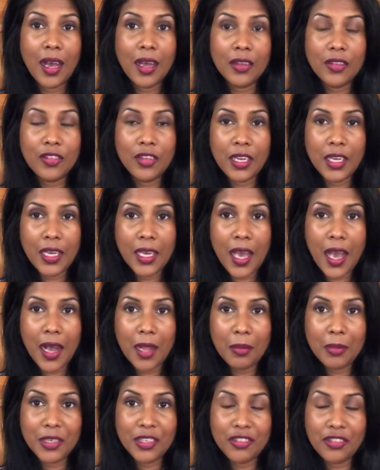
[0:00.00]
Today
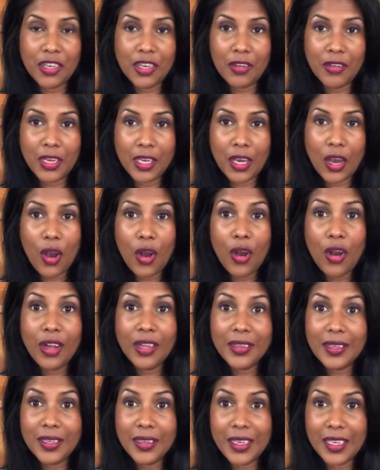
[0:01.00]
I'll be sharing all
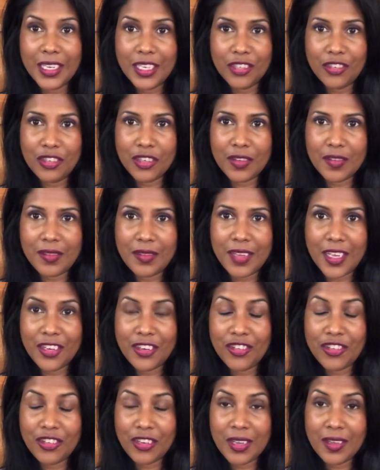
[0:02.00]
the delicious
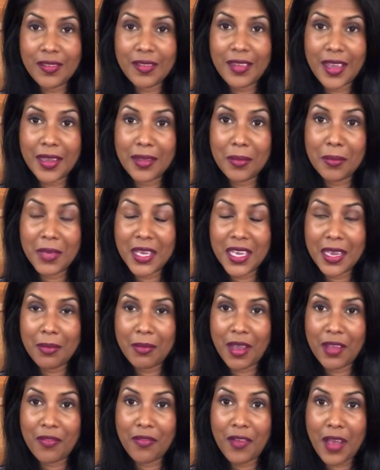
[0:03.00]
dishes that me and
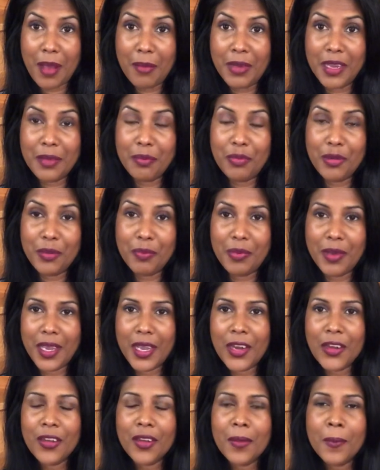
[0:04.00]
my family
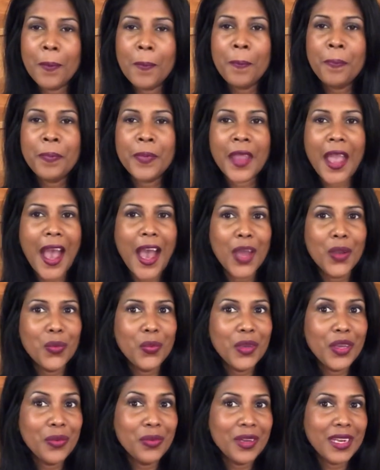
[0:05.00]
prepare and
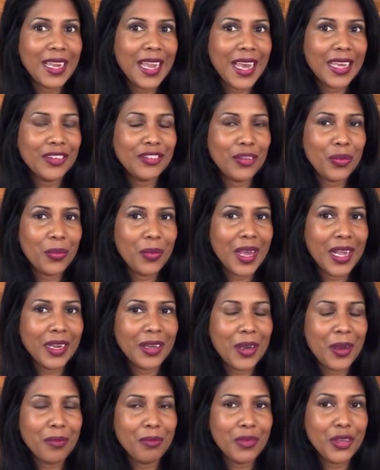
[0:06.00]
we would like to
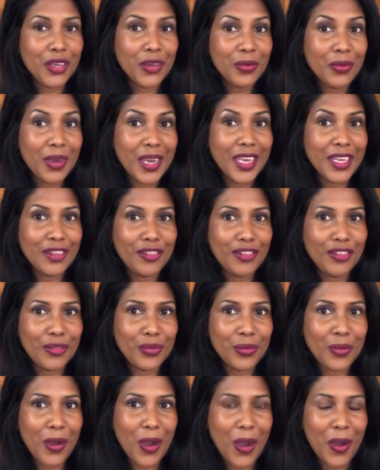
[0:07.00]
welcome you
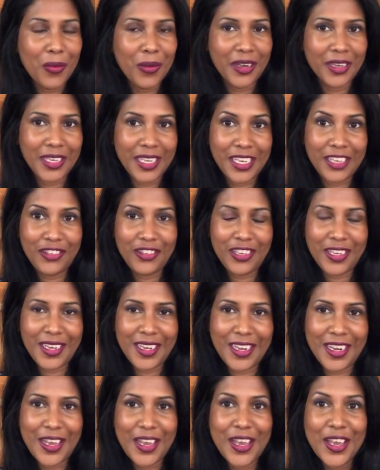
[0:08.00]
into our
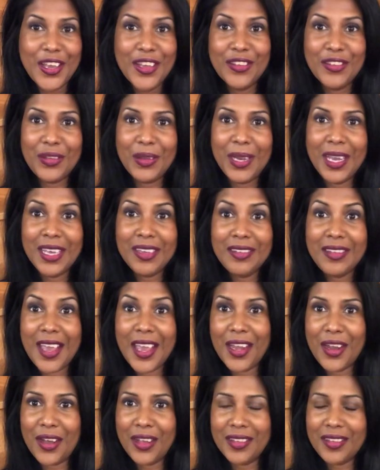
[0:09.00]
kitchen. So let's
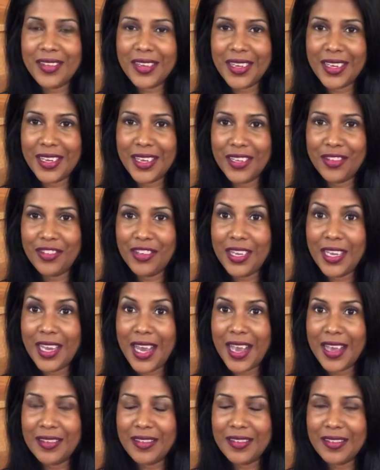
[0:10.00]
head on to the kitchen
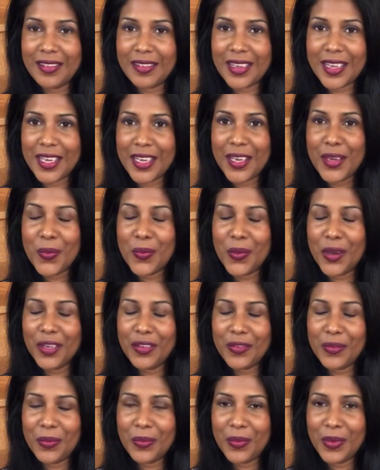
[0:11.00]
and see
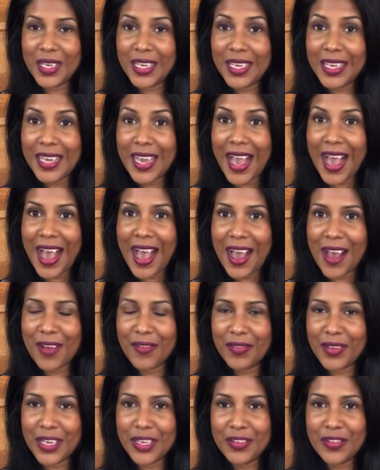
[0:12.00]
what we
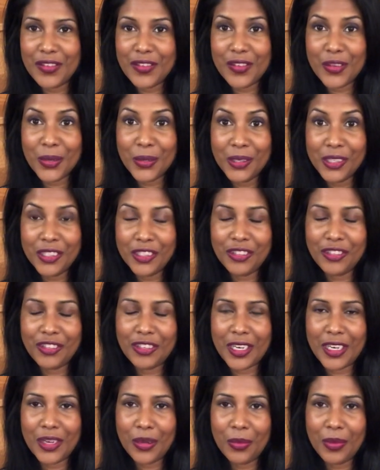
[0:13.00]
have in store to
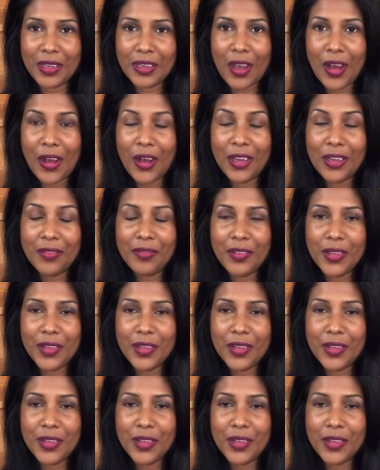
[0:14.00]
share with all of